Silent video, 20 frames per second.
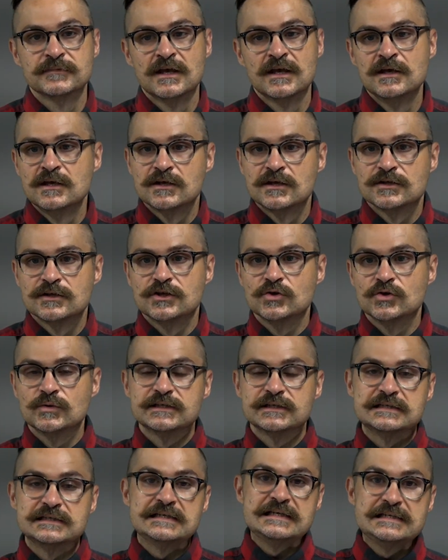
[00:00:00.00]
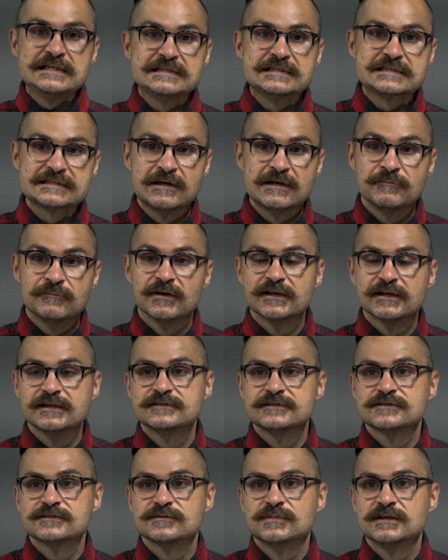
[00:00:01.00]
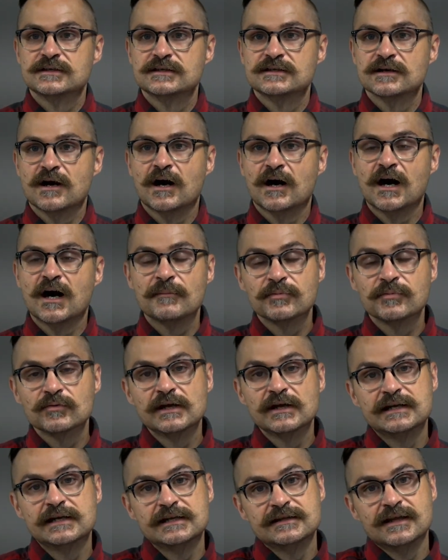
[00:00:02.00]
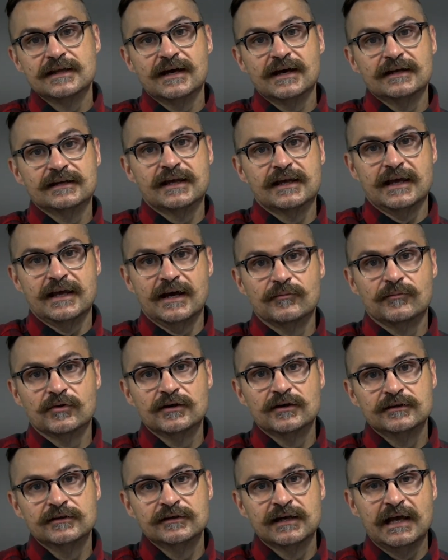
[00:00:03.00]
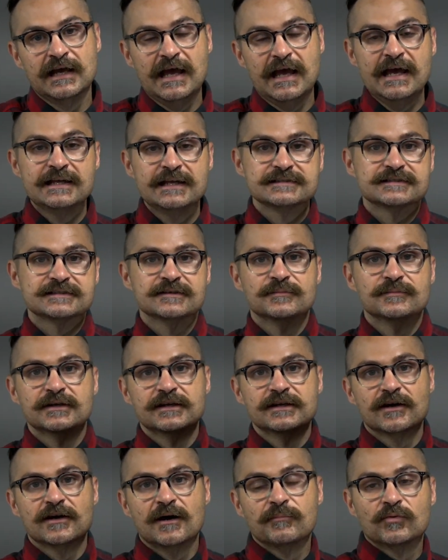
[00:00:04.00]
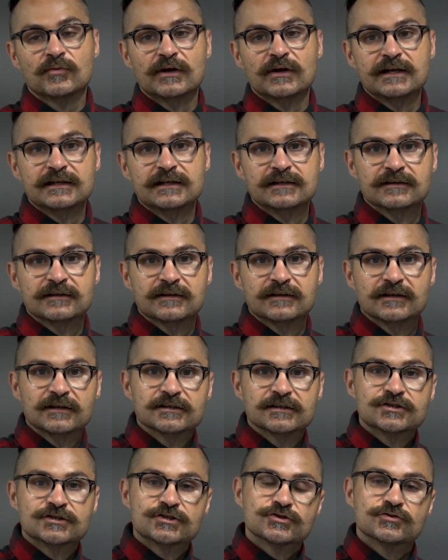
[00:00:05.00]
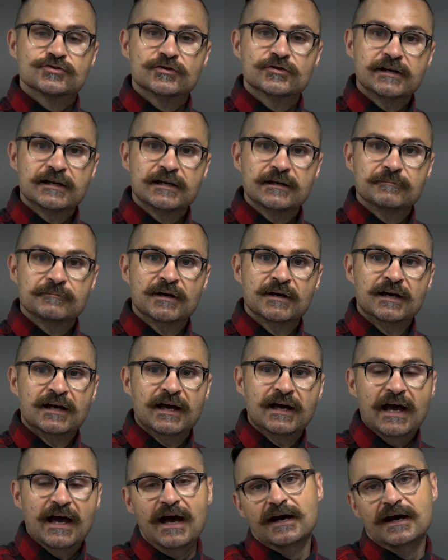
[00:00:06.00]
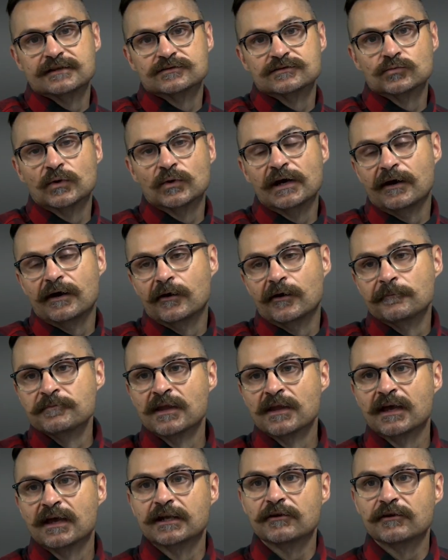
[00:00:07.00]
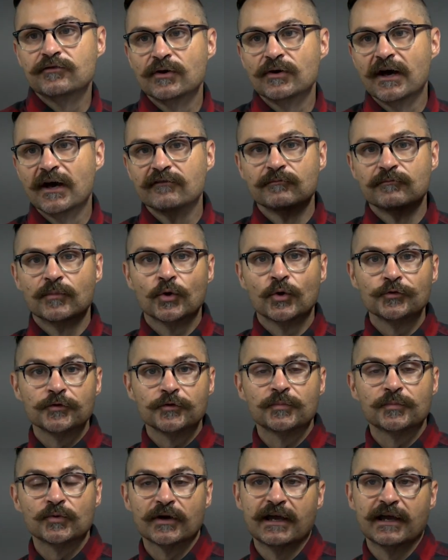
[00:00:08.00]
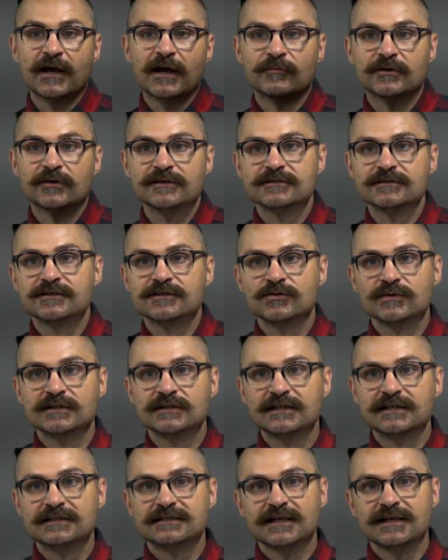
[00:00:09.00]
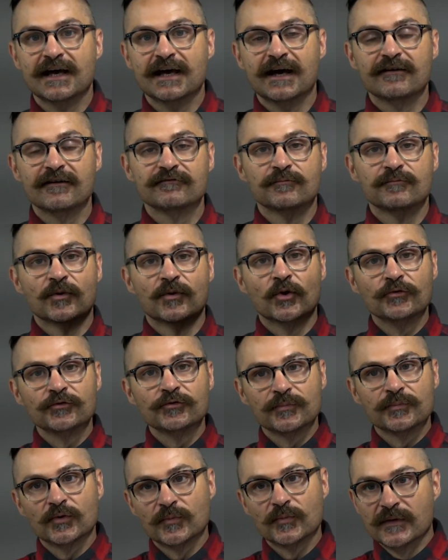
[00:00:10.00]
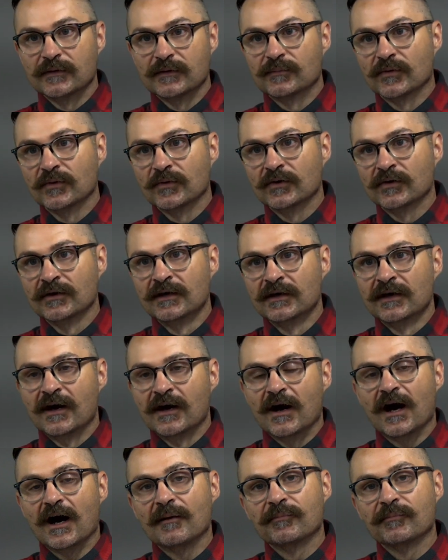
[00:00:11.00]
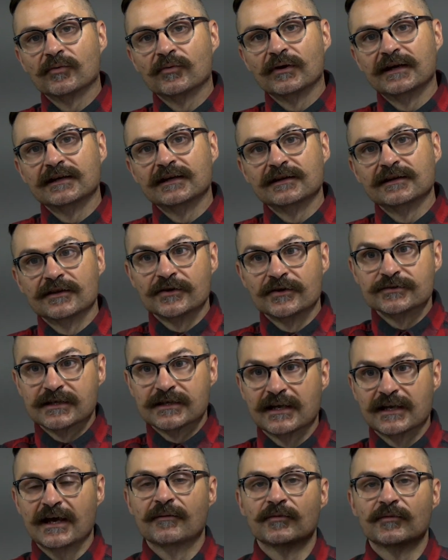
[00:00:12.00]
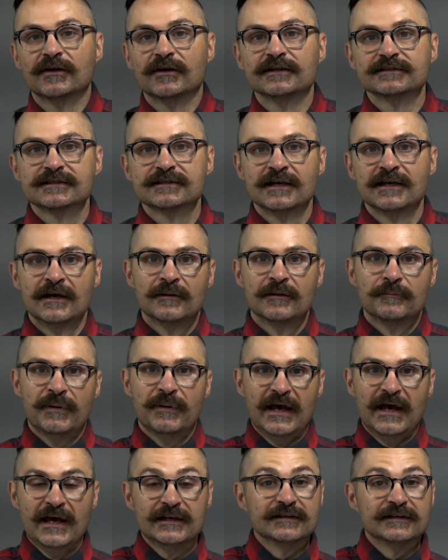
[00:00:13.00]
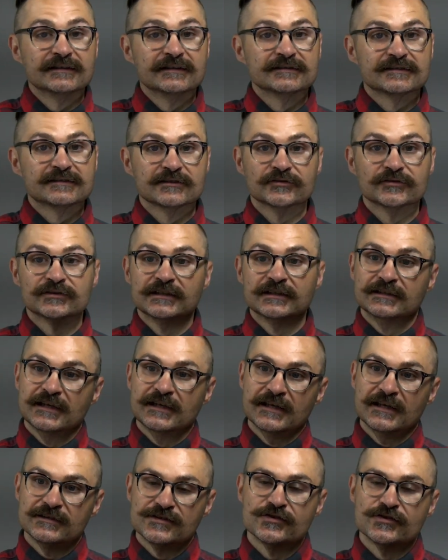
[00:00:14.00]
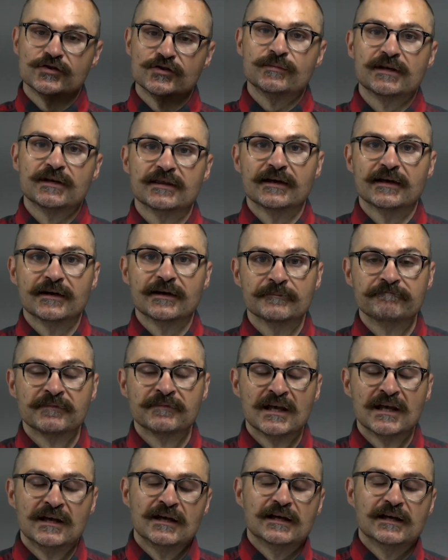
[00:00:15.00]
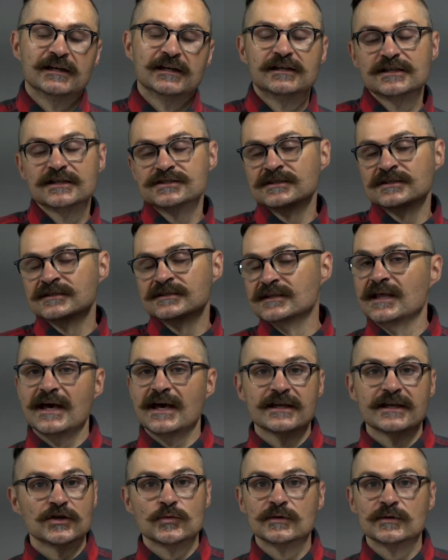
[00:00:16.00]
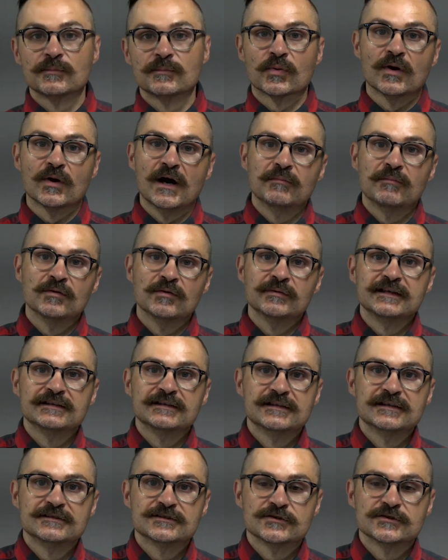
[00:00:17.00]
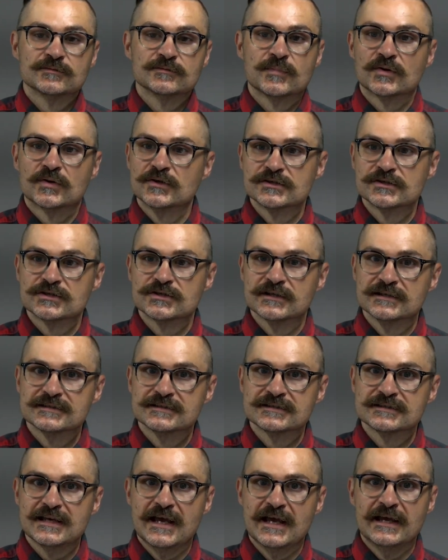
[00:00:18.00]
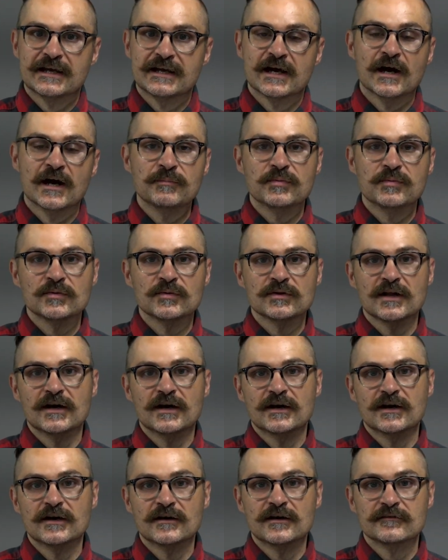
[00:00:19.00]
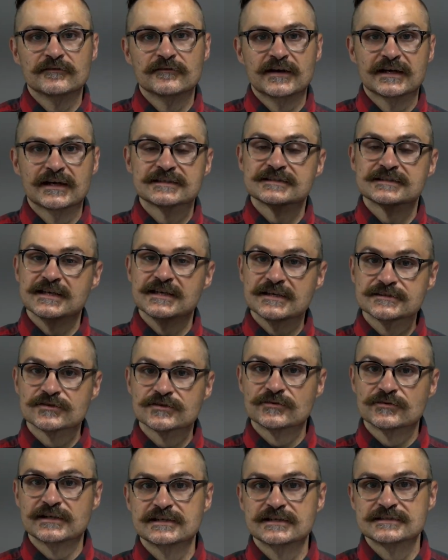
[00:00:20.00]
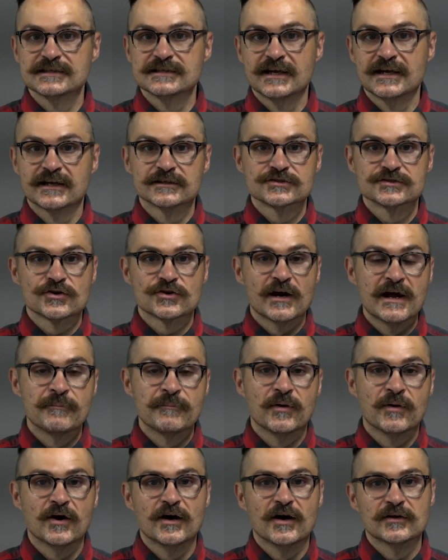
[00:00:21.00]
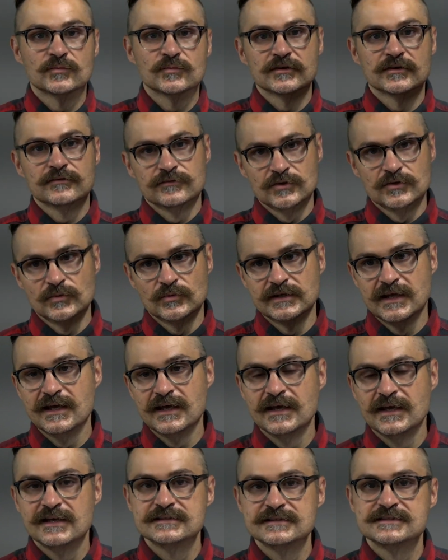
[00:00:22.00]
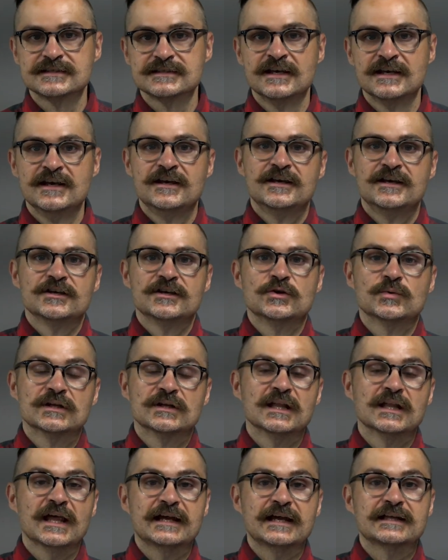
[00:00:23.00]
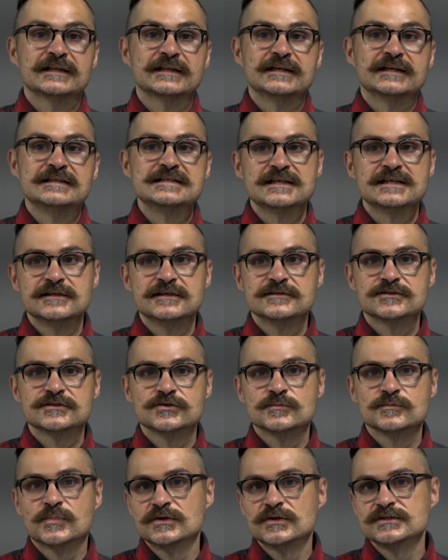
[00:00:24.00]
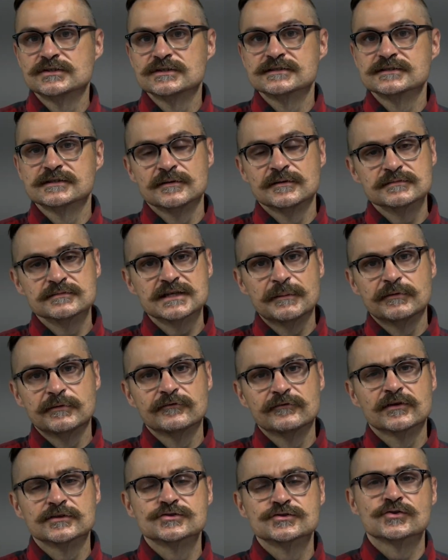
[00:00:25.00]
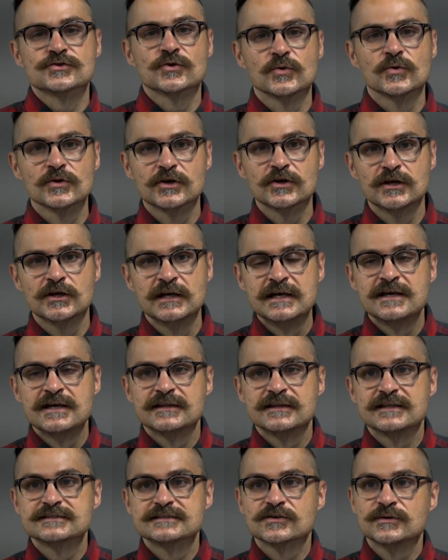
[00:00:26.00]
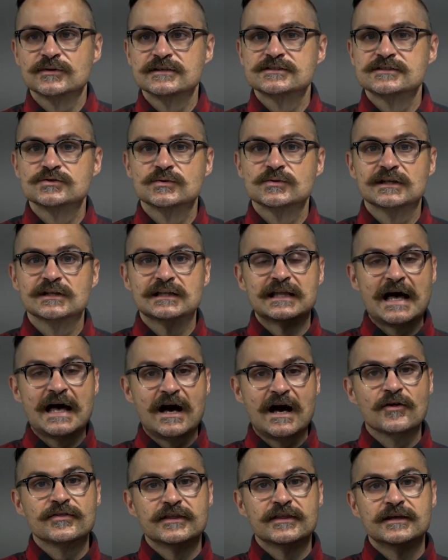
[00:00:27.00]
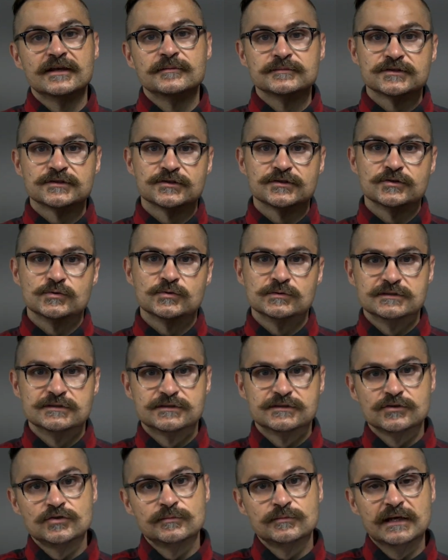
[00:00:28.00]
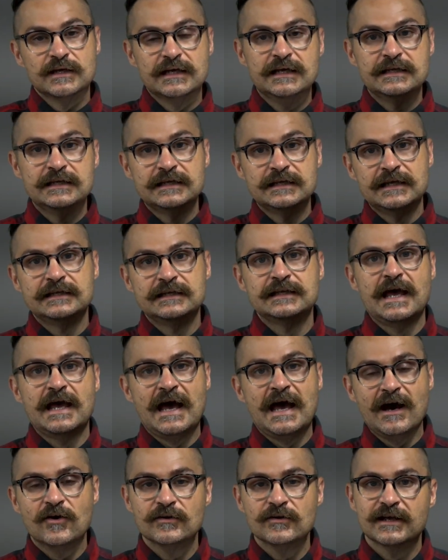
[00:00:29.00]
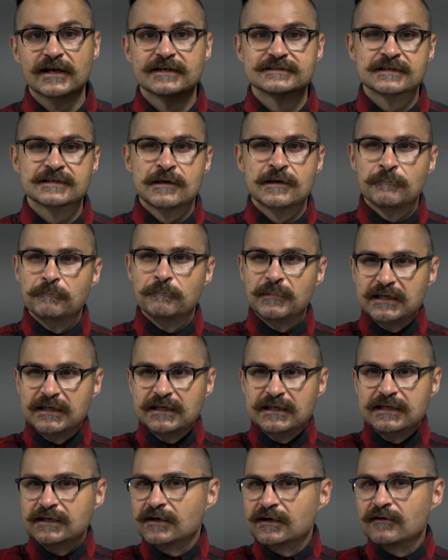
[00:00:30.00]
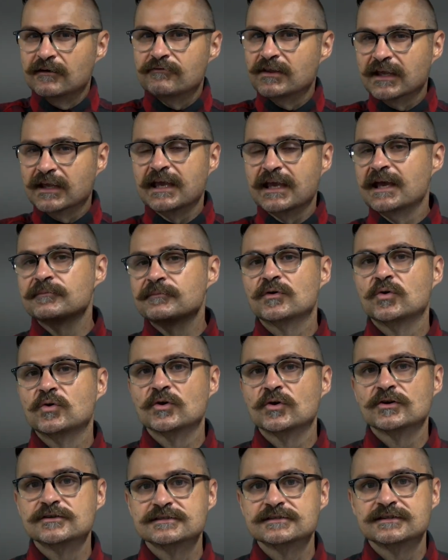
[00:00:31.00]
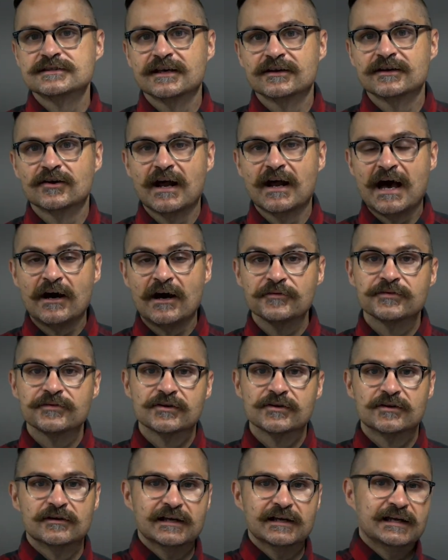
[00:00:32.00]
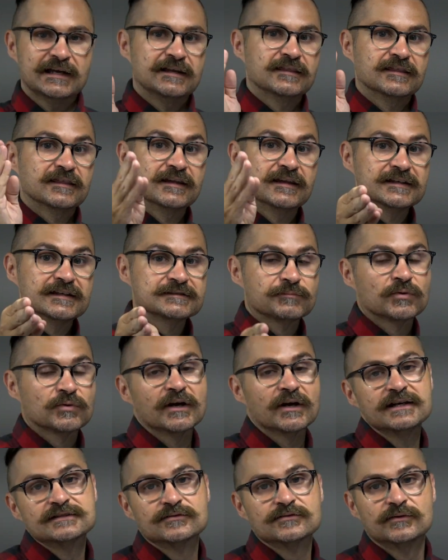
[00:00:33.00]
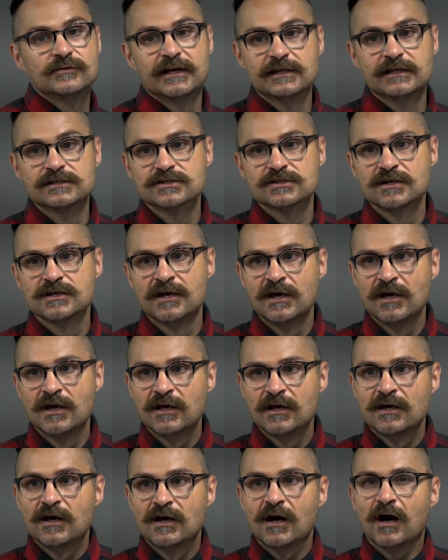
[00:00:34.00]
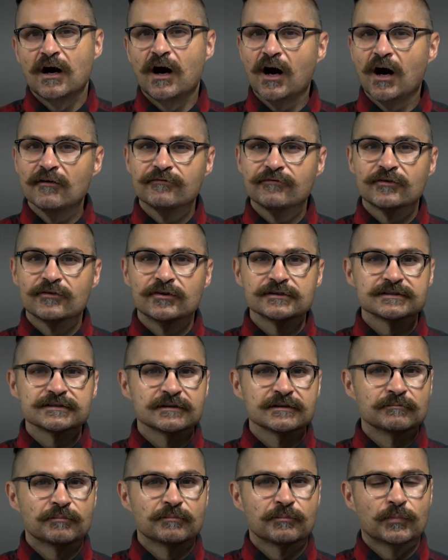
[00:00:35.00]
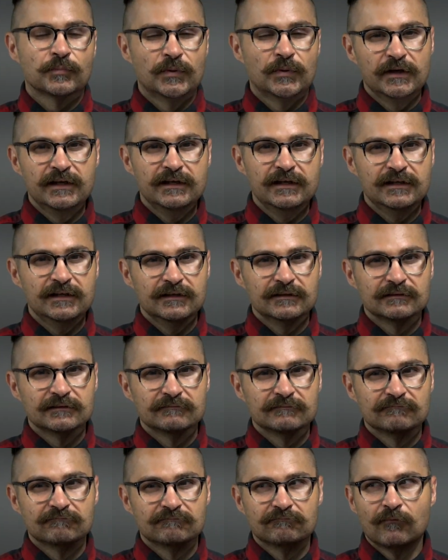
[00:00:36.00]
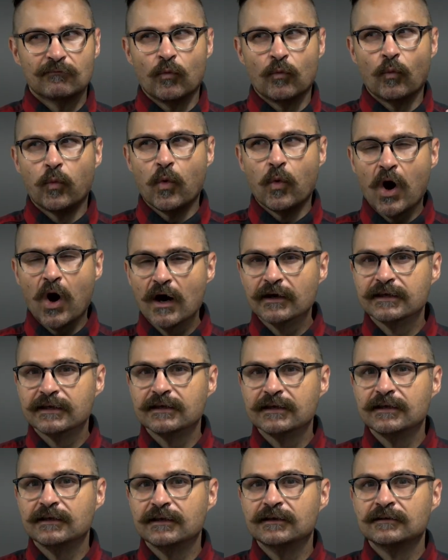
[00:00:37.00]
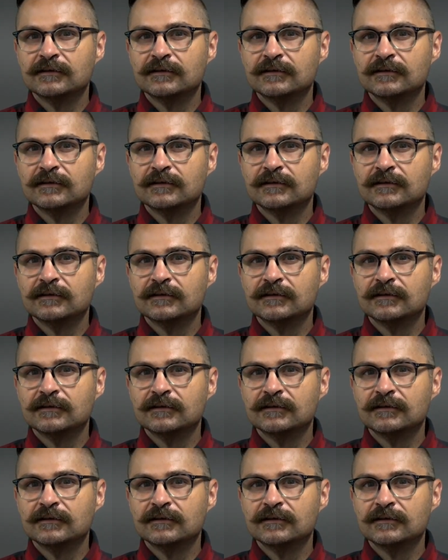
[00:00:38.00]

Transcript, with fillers: You would need somebody to be operating that camera and somebody operating the stream as well. And if you have multiple cameras, you would need to have multiple people operating those cameras, panning and tilting and zooming them. In addition to that, you would probably need to purchase a couple of accessories like a tripod with fluid heads. You would likely need to purchase some type of controller that's going to allow them to zoom in and out, as many of the camcorders that are out there in this price range offer some pretty wonky